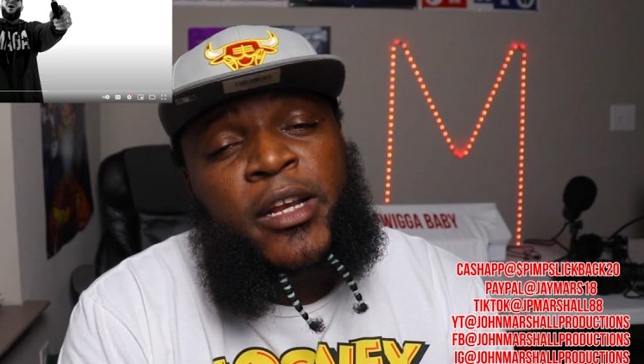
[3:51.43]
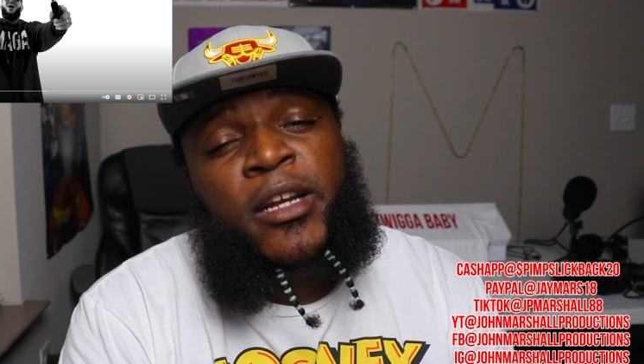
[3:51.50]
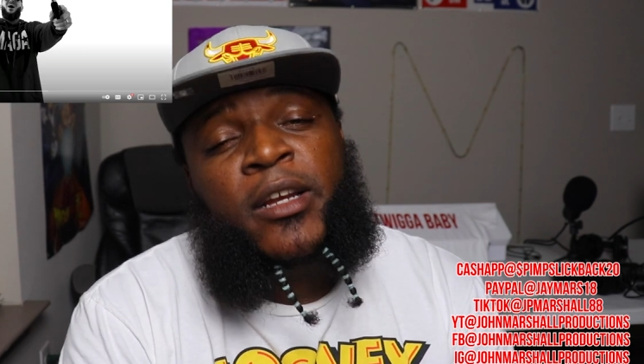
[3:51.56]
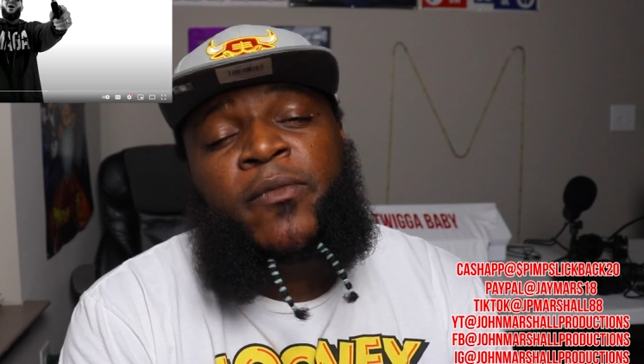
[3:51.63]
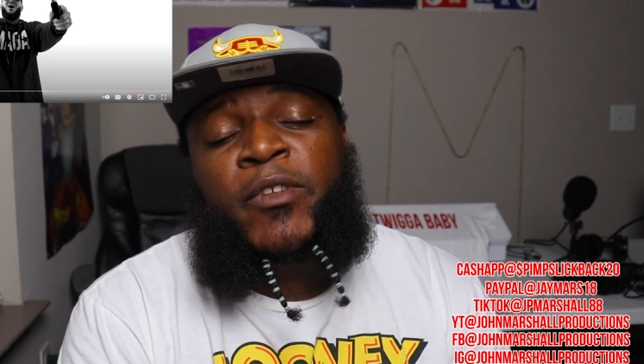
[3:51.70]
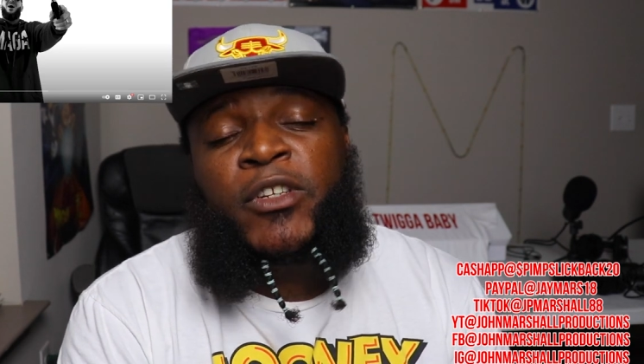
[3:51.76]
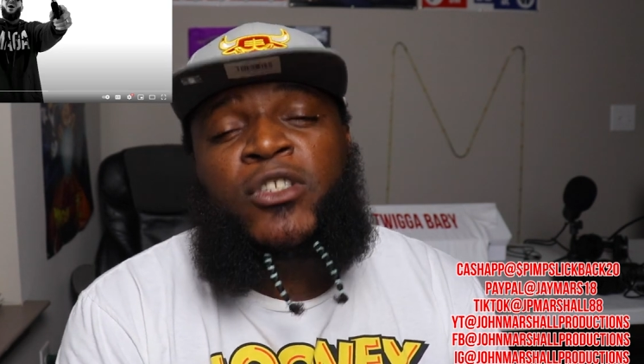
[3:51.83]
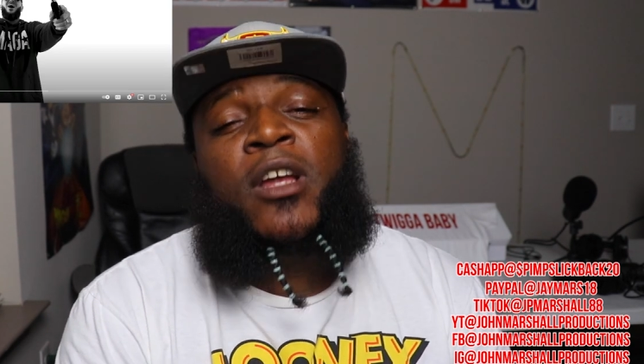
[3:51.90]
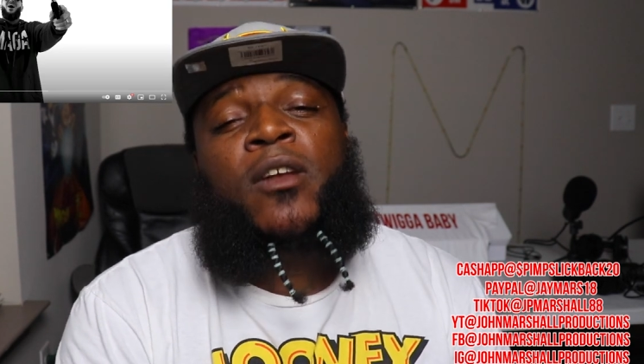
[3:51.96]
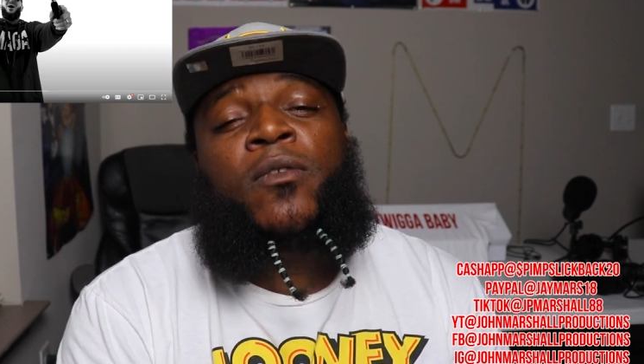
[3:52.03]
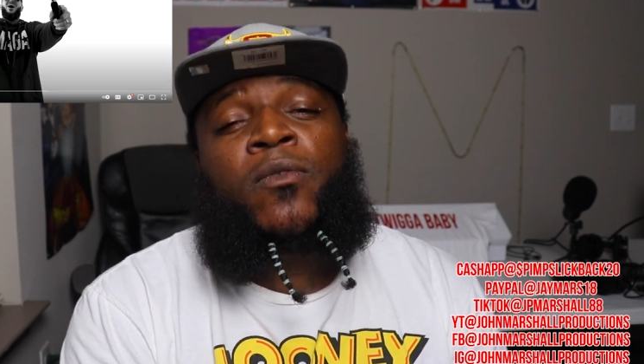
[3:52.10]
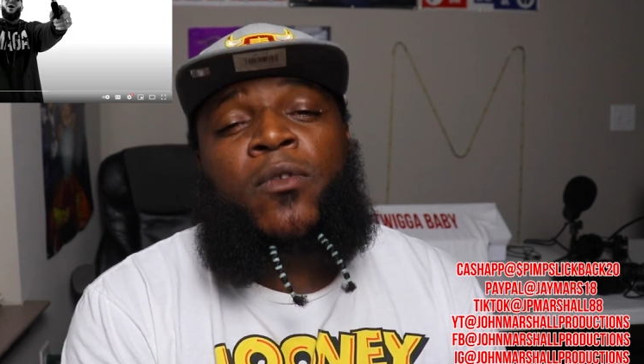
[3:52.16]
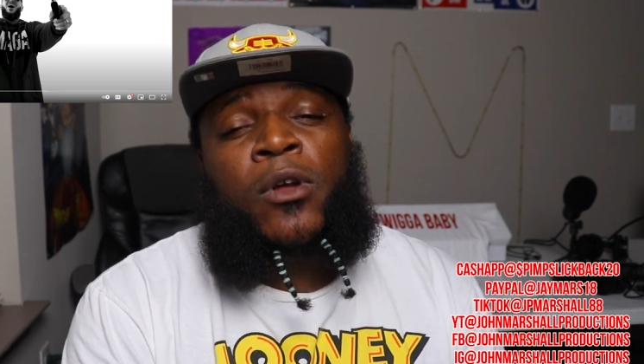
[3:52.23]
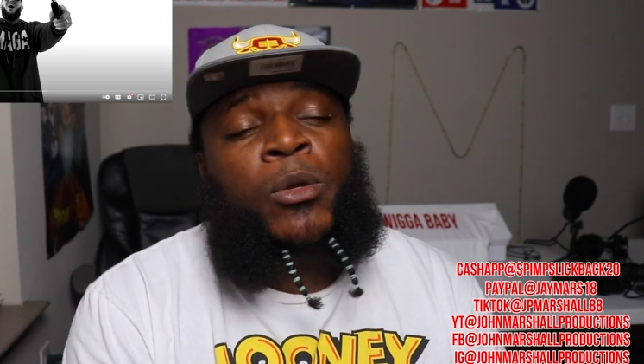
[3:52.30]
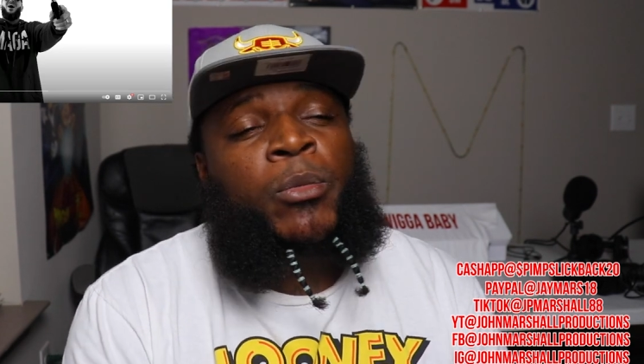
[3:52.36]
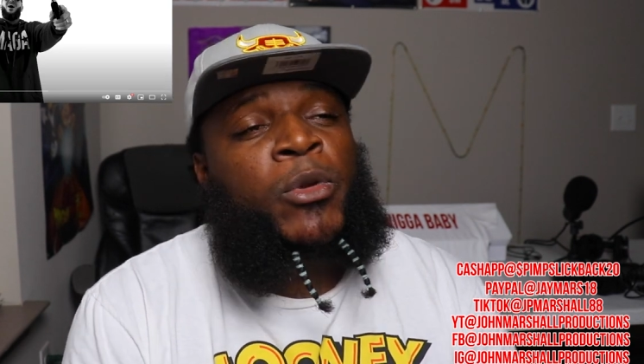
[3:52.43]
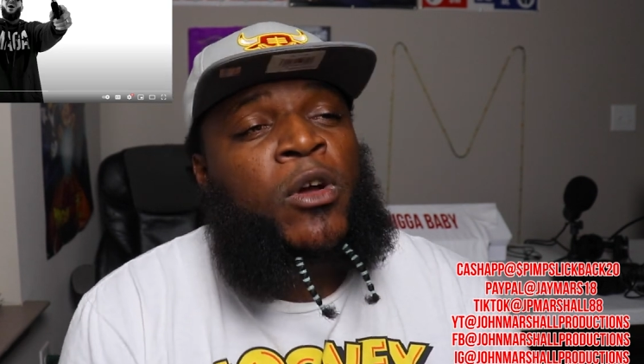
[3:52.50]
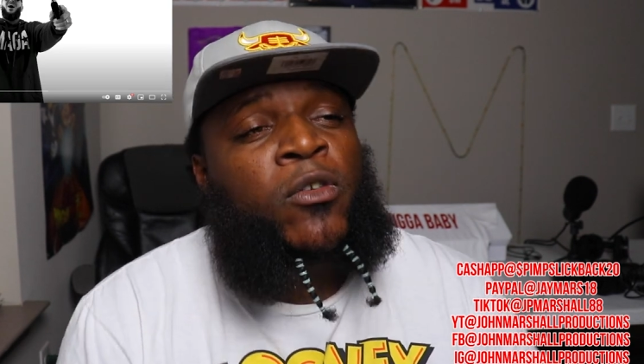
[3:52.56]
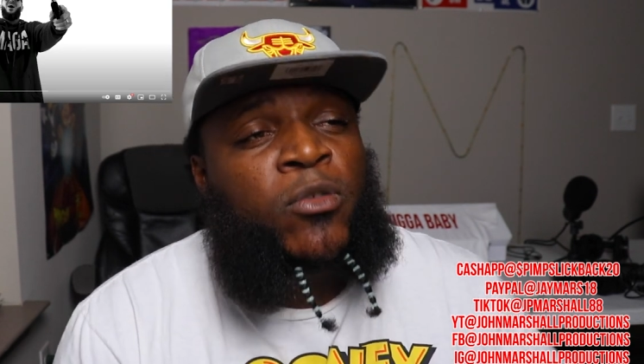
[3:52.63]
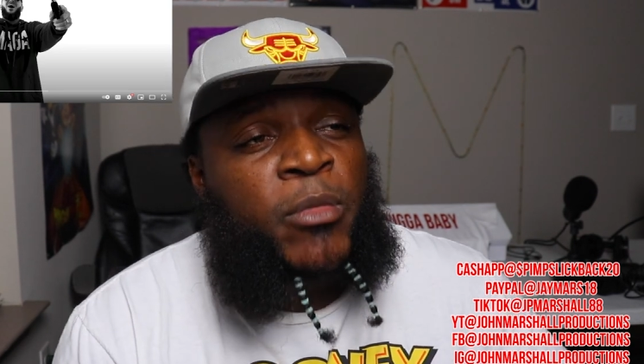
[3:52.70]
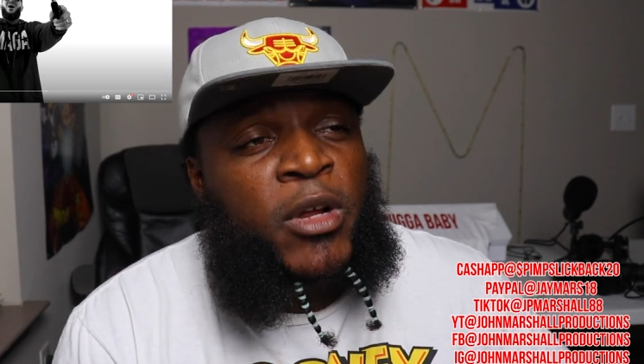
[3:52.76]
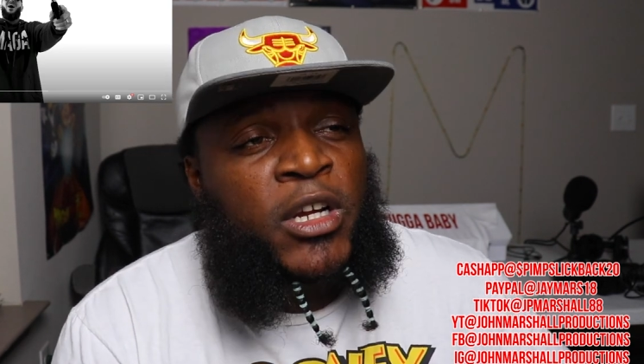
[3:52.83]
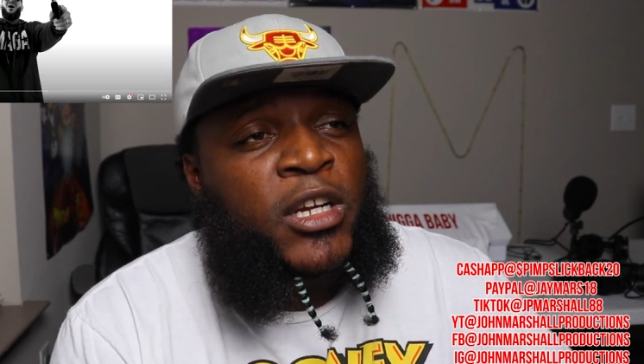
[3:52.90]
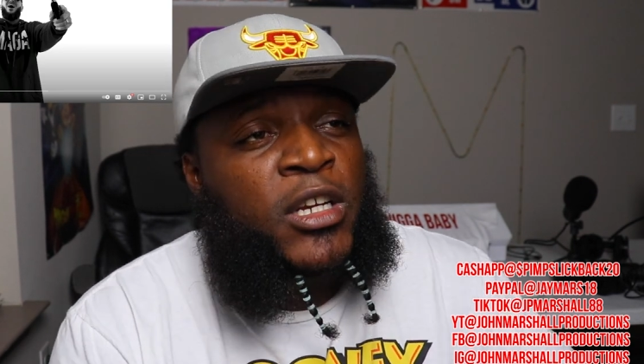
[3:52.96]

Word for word: a nigga if he try to fuck me over my